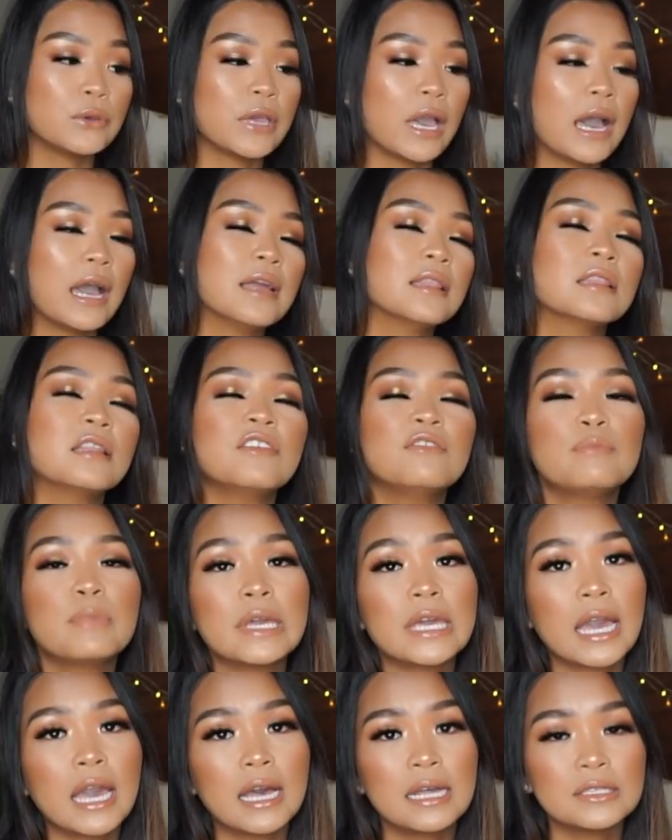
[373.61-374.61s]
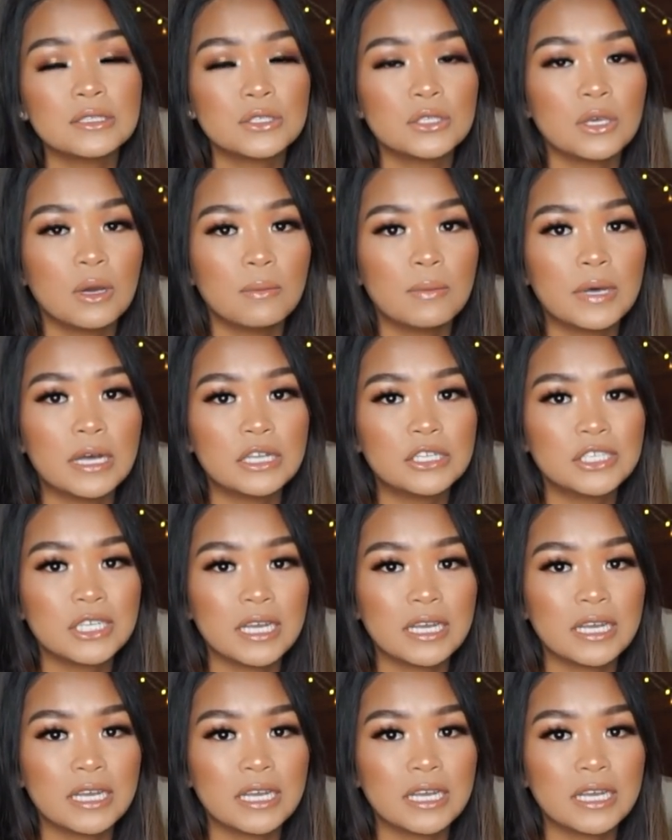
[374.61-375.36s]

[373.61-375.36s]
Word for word: yeah, I love my cat so much,